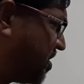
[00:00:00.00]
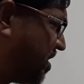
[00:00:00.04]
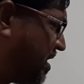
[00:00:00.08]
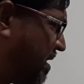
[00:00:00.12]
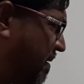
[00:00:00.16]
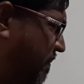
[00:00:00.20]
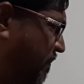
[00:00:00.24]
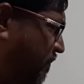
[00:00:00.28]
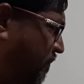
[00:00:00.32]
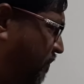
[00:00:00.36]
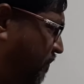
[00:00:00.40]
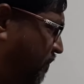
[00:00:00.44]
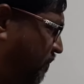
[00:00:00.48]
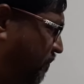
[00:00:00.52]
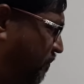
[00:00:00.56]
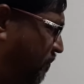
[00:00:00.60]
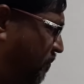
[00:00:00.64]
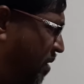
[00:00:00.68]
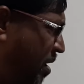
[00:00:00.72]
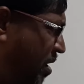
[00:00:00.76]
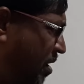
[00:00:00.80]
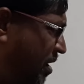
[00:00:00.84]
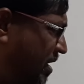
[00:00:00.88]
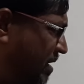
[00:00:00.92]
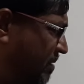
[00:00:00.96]
of
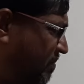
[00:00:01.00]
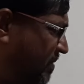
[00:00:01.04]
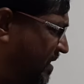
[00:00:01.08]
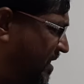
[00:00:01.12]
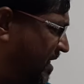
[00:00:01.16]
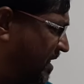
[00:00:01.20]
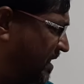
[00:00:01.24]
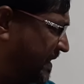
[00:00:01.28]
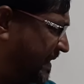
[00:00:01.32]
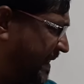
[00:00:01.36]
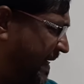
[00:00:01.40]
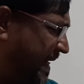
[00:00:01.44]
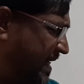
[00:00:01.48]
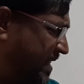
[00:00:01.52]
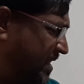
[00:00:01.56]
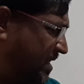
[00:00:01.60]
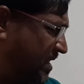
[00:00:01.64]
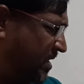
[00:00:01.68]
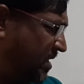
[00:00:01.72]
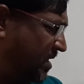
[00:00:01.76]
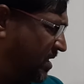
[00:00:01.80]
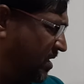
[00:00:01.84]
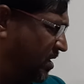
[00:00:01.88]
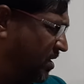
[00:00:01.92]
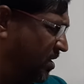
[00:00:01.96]
pollen mother
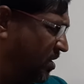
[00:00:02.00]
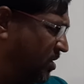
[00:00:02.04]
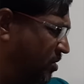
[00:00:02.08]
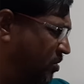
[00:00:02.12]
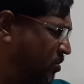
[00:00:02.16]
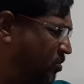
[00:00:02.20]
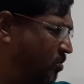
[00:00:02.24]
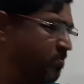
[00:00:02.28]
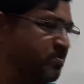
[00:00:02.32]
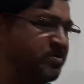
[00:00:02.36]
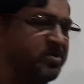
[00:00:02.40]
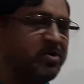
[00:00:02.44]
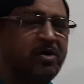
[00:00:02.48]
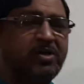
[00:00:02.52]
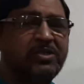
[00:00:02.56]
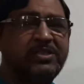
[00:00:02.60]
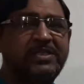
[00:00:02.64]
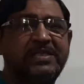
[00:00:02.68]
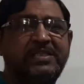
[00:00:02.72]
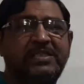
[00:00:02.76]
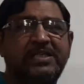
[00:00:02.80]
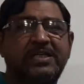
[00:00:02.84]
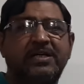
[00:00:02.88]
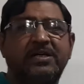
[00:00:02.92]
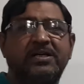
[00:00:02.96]
cells to
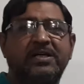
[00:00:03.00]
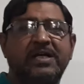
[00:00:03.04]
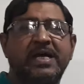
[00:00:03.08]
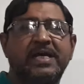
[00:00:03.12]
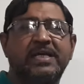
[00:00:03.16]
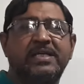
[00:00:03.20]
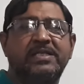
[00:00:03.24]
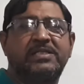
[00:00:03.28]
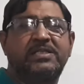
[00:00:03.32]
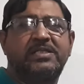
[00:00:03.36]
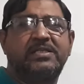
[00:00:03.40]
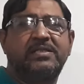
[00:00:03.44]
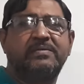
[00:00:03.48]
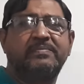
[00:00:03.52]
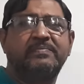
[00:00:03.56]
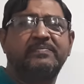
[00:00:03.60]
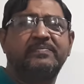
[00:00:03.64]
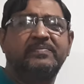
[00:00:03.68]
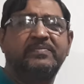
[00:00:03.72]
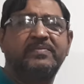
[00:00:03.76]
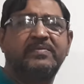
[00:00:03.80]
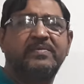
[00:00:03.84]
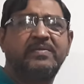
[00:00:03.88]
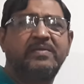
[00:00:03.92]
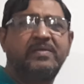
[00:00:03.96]
meiosis in rice.
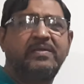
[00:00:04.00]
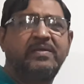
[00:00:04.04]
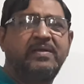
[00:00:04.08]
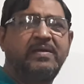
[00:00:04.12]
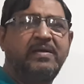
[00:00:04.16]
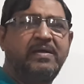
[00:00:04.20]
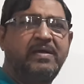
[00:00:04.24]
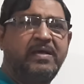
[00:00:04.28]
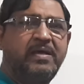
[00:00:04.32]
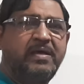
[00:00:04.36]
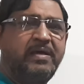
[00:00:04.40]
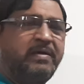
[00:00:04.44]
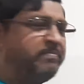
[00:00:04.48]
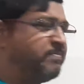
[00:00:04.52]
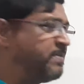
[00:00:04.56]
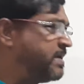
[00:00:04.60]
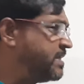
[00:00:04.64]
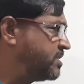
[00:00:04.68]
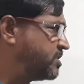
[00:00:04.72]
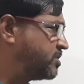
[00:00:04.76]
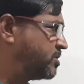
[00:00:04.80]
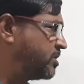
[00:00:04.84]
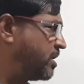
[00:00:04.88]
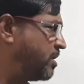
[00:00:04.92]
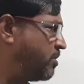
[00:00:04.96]

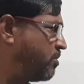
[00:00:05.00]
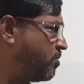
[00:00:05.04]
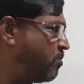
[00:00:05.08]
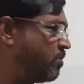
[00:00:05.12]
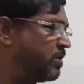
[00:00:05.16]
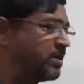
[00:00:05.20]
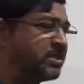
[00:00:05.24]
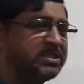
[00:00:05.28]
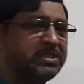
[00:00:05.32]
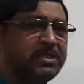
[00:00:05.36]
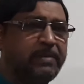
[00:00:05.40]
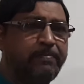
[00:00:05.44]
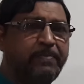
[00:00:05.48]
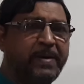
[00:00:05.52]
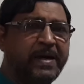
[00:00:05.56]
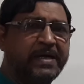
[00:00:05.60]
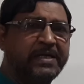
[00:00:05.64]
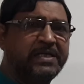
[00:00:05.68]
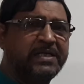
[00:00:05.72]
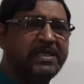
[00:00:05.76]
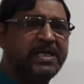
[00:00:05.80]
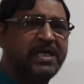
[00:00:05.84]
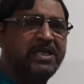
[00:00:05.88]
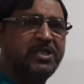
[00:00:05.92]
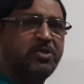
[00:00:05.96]
Means, what is the
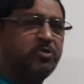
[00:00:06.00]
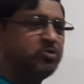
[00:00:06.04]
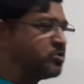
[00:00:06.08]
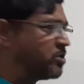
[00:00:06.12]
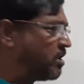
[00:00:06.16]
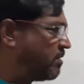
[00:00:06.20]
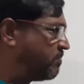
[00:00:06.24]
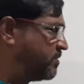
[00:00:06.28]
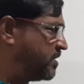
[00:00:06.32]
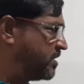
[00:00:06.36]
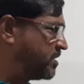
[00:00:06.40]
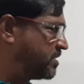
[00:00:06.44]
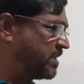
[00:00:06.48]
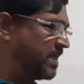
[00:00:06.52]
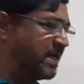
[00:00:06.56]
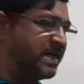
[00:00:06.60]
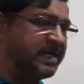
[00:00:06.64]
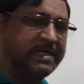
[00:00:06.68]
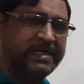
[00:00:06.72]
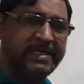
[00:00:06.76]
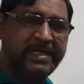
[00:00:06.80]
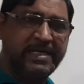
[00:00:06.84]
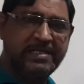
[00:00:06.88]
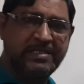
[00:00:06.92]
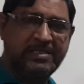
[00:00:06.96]
practical use of this
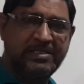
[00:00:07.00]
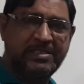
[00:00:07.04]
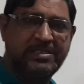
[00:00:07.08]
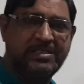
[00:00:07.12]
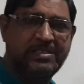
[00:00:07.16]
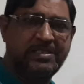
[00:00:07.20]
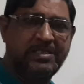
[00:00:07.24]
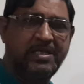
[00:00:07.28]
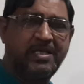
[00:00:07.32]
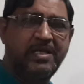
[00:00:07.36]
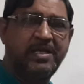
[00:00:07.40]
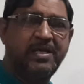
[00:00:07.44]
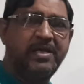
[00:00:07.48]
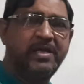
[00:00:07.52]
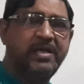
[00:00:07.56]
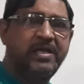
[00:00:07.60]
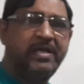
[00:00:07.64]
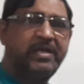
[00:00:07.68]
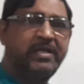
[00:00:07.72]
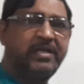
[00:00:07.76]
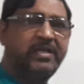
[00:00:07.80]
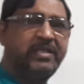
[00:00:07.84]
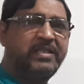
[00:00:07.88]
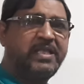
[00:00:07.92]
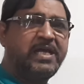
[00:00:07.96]
sentence?
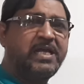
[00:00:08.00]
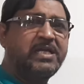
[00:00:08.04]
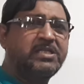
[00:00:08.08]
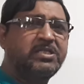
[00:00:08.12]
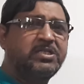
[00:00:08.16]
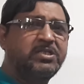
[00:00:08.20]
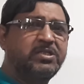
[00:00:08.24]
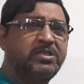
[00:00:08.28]
That